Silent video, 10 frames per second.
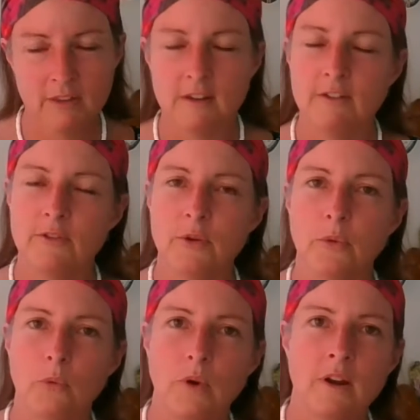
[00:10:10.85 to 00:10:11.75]
And if you're
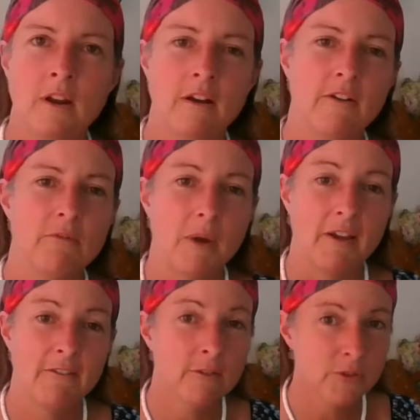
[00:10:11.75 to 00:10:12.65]
one of my
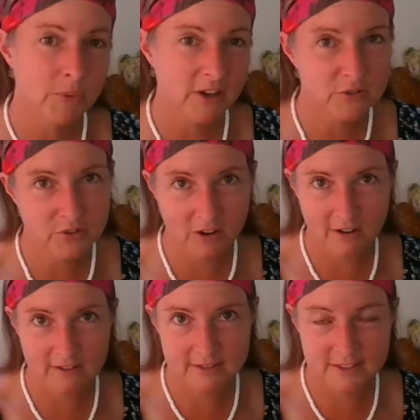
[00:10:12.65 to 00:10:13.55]
first
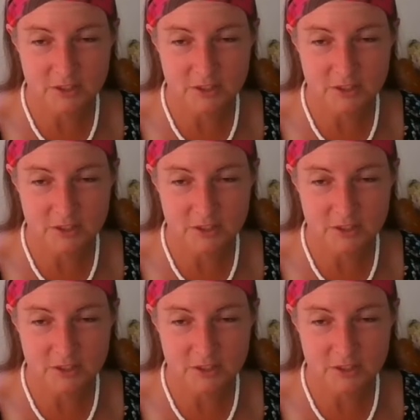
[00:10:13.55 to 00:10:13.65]
Patreons,